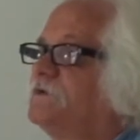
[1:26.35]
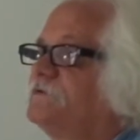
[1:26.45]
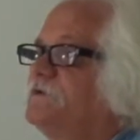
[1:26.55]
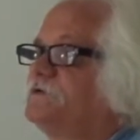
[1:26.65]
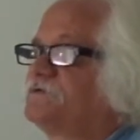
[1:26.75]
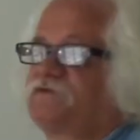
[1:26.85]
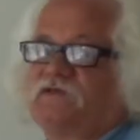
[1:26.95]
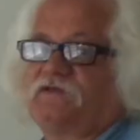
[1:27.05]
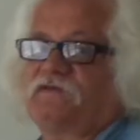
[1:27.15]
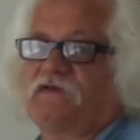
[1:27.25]

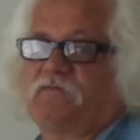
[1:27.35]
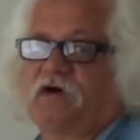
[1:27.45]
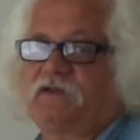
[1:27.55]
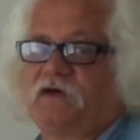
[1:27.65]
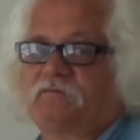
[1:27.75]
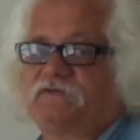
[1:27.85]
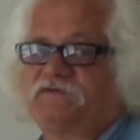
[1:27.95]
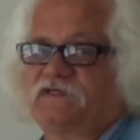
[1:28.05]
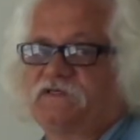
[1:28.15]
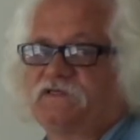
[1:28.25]
interesting thing about
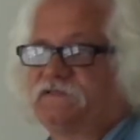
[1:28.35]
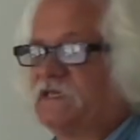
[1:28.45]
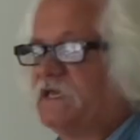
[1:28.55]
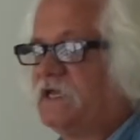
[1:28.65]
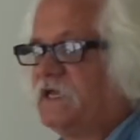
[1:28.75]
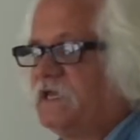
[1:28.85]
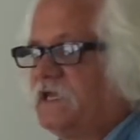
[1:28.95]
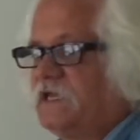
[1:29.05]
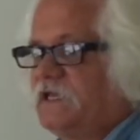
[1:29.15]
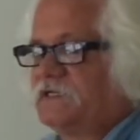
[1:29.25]
numbers is,
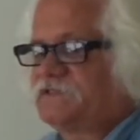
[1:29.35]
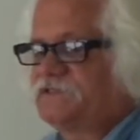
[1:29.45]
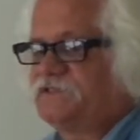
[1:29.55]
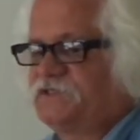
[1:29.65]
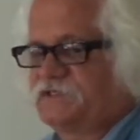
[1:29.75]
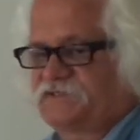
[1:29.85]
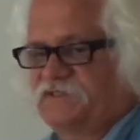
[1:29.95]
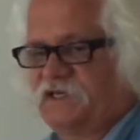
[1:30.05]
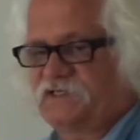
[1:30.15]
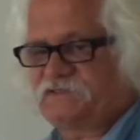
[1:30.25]
it's just
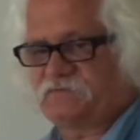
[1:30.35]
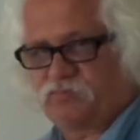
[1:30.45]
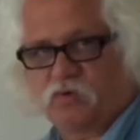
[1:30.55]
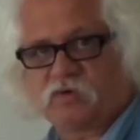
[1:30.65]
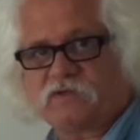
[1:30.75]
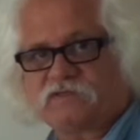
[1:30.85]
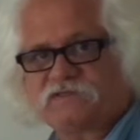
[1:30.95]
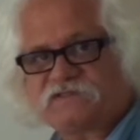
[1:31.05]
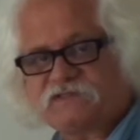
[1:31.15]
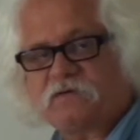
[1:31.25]
as important
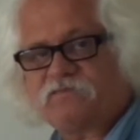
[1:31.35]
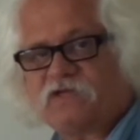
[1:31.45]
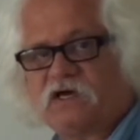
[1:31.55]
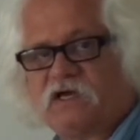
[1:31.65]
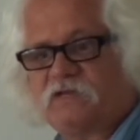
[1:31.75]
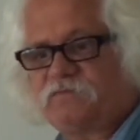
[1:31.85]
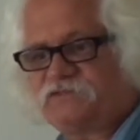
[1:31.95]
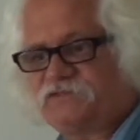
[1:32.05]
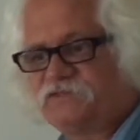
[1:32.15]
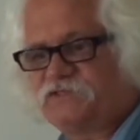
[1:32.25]

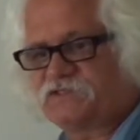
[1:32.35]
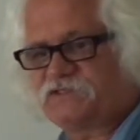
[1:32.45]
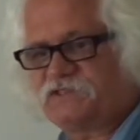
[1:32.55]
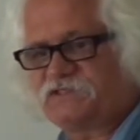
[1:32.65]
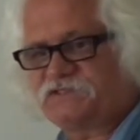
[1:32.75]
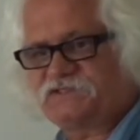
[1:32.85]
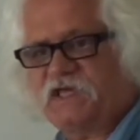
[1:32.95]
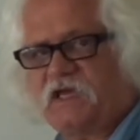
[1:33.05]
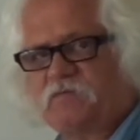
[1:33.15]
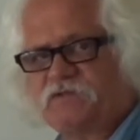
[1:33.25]
sometimes to just
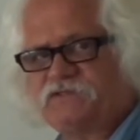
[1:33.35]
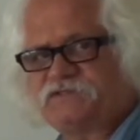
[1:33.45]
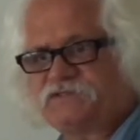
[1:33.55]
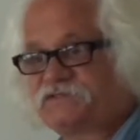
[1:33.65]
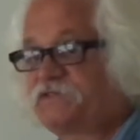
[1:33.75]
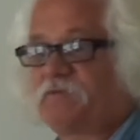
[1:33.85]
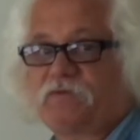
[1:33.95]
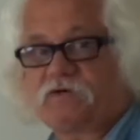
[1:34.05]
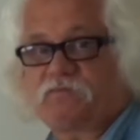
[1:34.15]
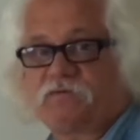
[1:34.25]
establish some
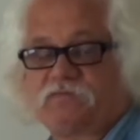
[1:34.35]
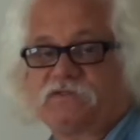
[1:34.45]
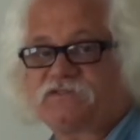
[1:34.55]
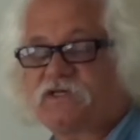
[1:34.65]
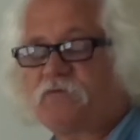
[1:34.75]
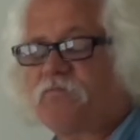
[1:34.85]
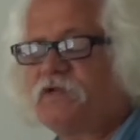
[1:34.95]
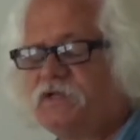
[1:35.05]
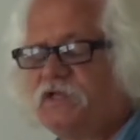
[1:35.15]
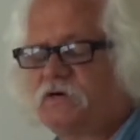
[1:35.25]

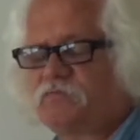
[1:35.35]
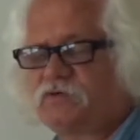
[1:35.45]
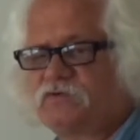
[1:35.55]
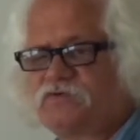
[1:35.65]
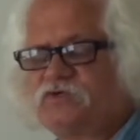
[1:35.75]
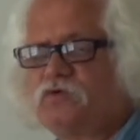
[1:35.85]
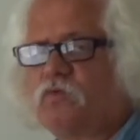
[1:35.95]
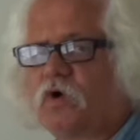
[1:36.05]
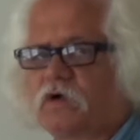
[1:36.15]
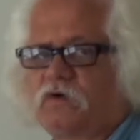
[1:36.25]
number to
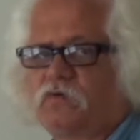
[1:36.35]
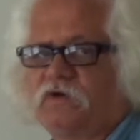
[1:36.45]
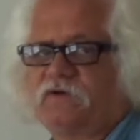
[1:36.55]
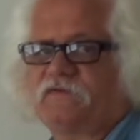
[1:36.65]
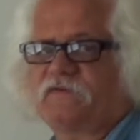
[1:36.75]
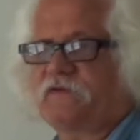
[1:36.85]
work with.